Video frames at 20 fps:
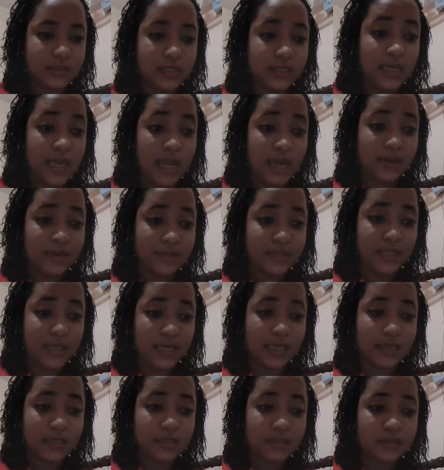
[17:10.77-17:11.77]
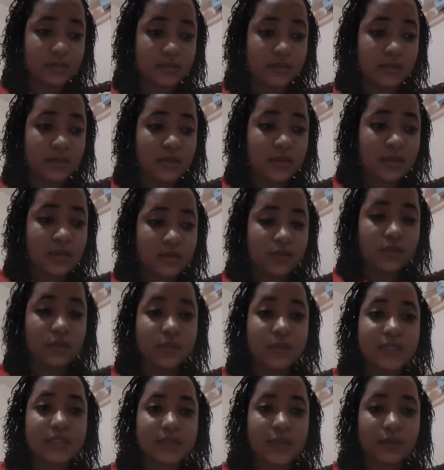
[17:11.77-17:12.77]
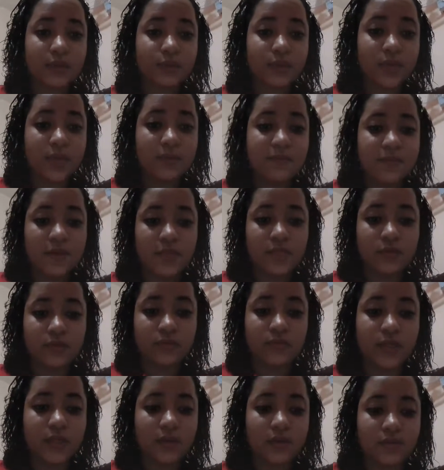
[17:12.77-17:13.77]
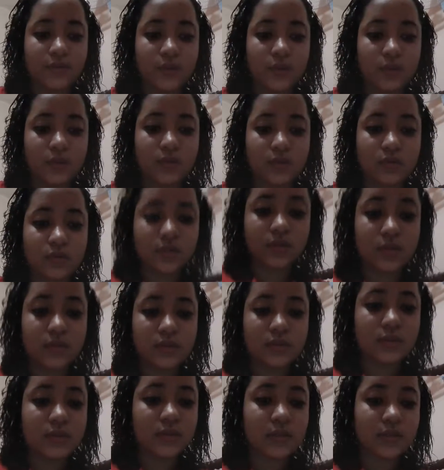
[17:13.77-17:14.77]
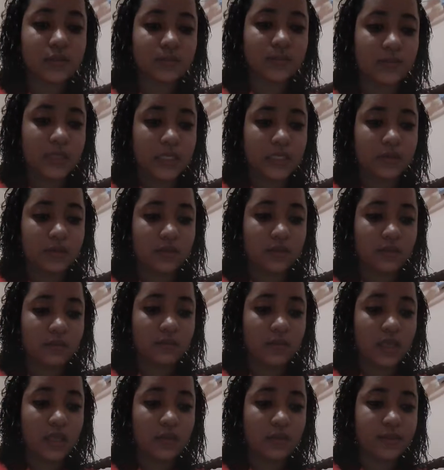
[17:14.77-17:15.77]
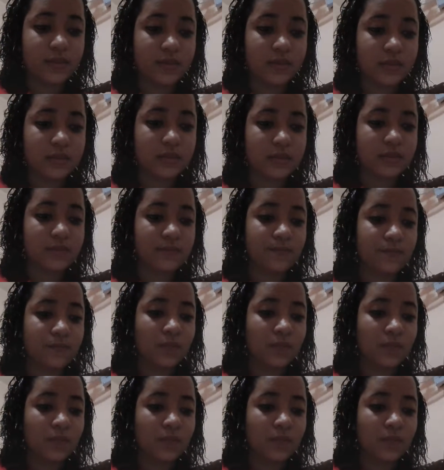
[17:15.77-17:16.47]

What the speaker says: Nowadays, there is a great variety of resources, methods,